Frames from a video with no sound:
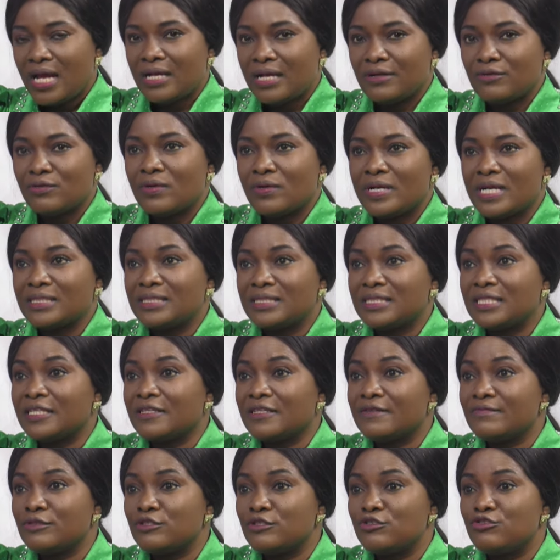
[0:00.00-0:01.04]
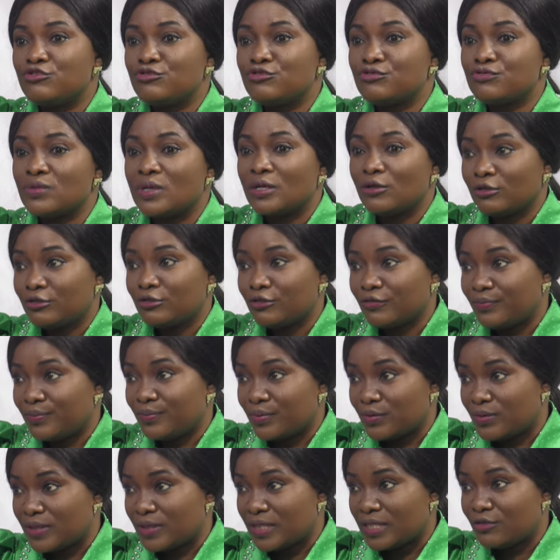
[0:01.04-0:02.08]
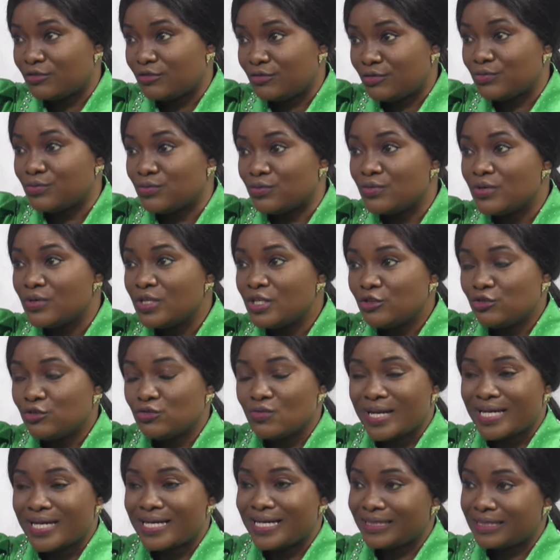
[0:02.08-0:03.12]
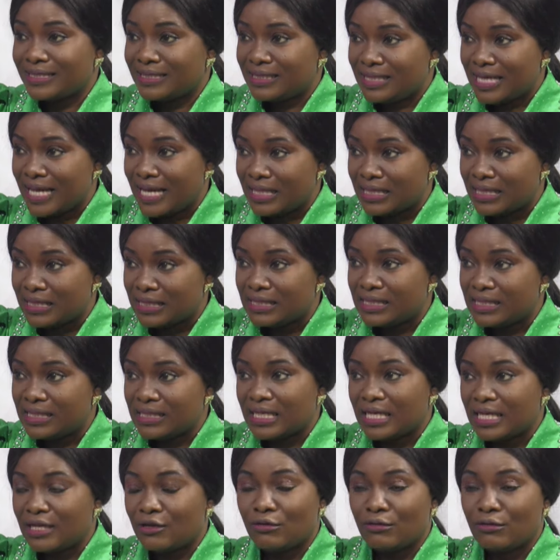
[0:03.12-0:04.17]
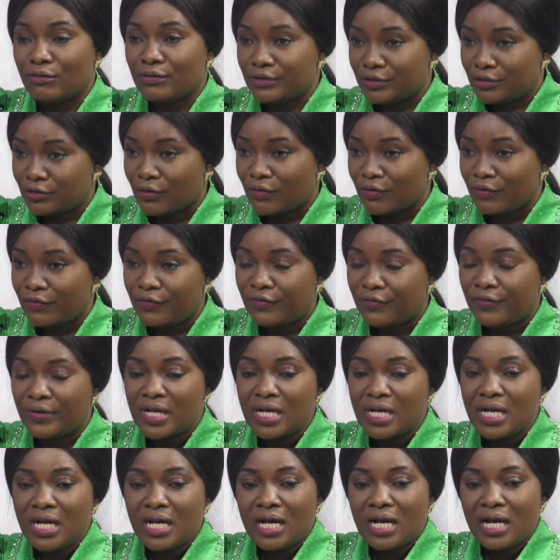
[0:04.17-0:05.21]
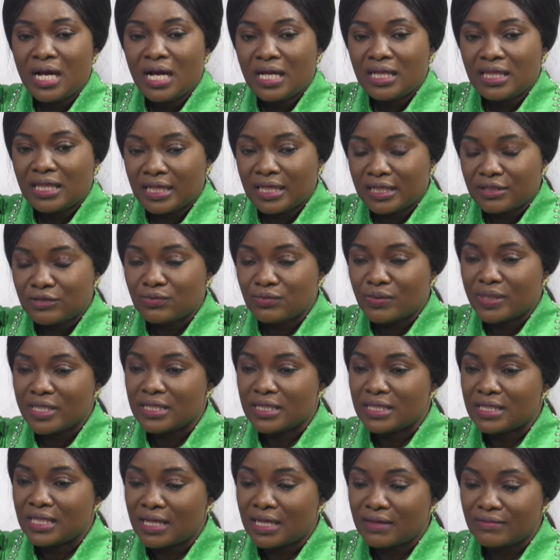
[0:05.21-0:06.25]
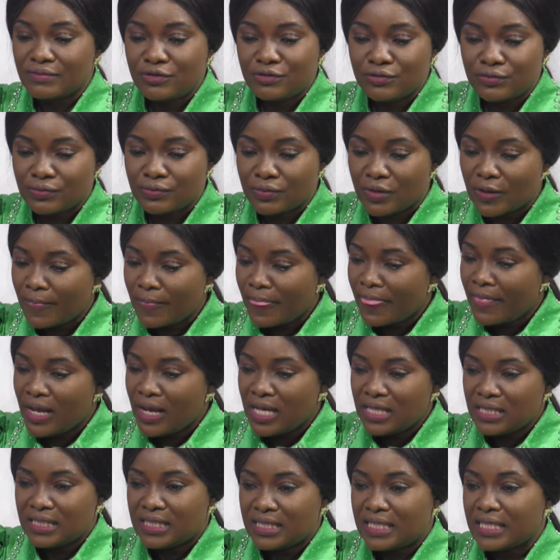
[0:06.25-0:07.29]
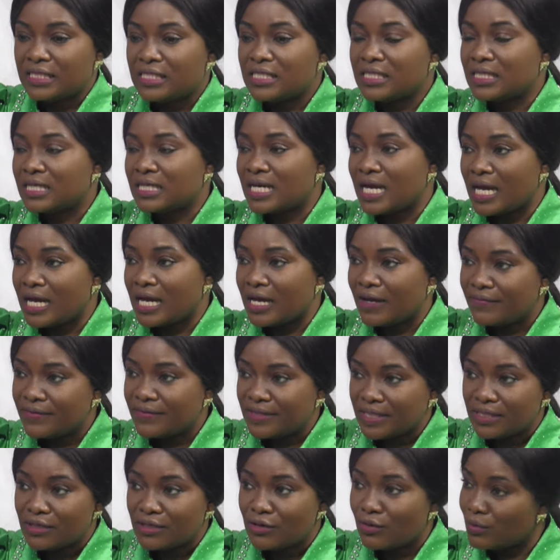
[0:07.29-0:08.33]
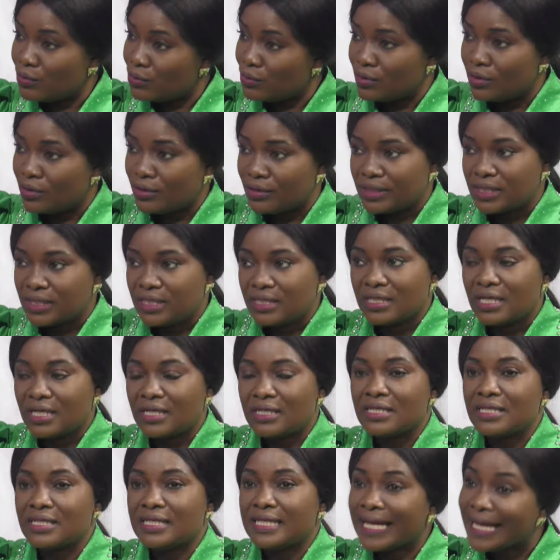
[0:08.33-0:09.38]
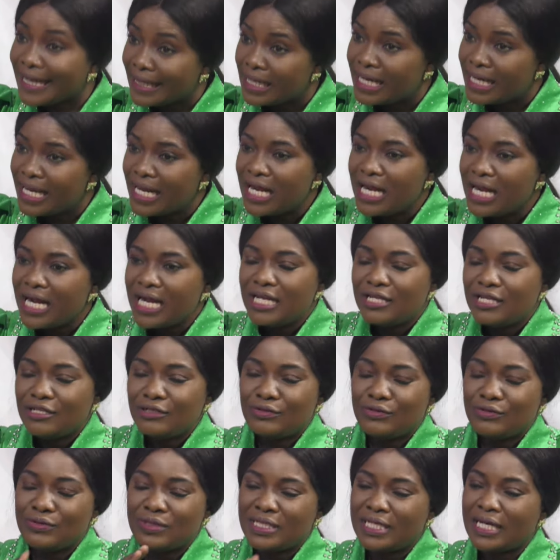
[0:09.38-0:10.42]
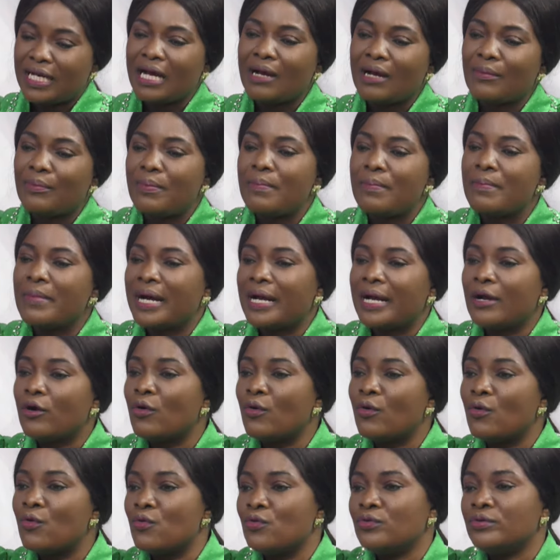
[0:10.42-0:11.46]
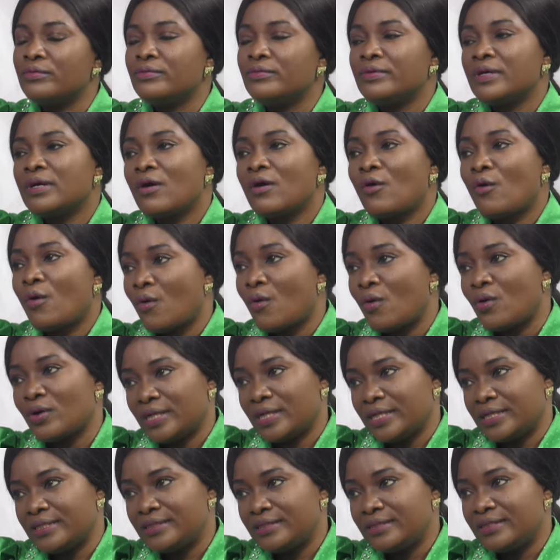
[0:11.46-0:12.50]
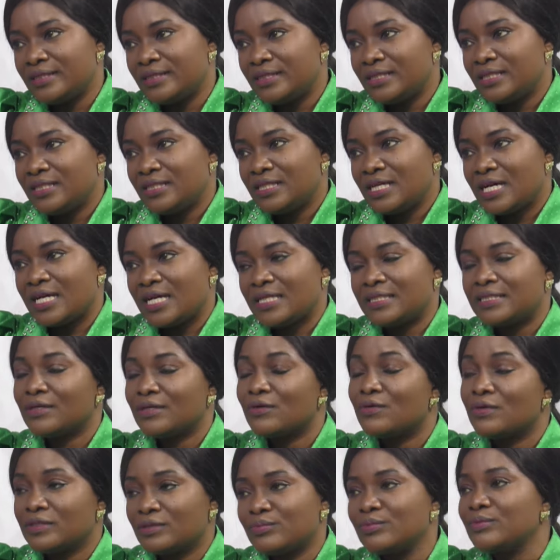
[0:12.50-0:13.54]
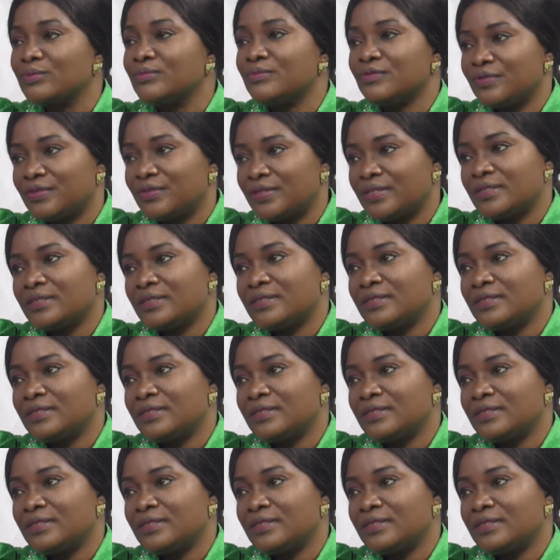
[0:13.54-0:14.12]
And God has taken me through a lot of process mm-hmm. to understand a lot of things when it comes to stagecraft mm-hmm. and a whole lot mm-hmm. and then to take up my own calling as a gospel musician.